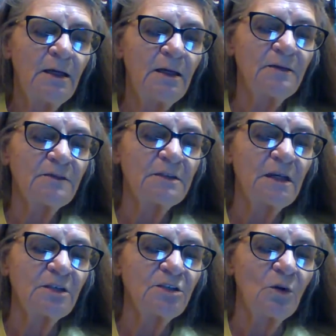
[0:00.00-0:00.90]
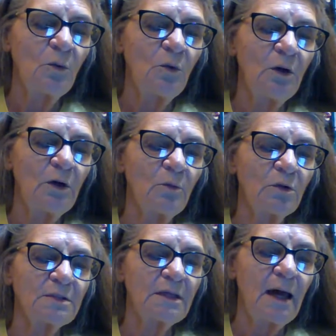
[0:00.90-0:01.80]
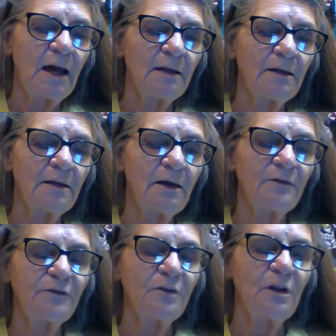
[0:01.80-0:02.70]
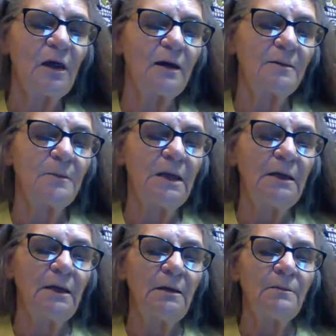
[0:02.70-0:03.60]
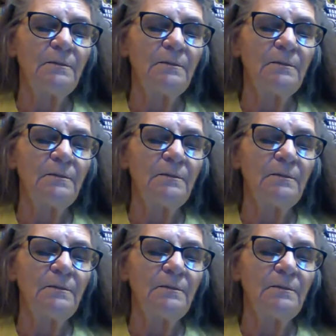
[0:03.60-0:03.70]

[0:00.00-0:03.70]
if such a one was kind enough to like me.